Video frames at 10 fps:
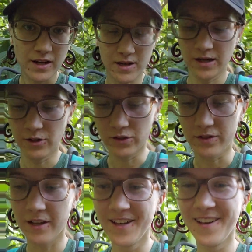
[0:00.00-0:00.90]
tunnels
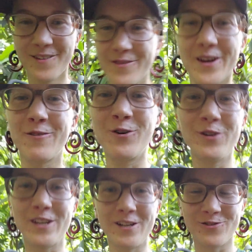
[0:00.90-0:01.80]
of like
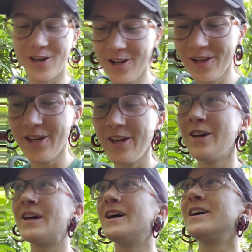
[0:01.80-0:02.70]
rhododendron,
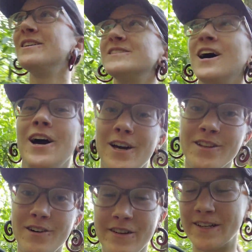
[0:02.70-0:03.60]
and I
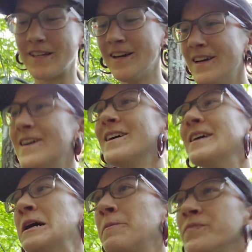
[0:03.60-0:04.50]
love it.
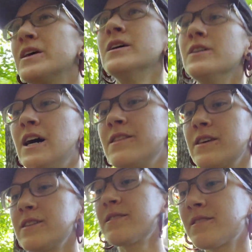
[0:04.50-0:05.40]
And
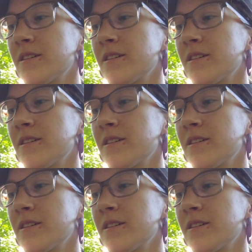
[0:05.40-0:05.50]
this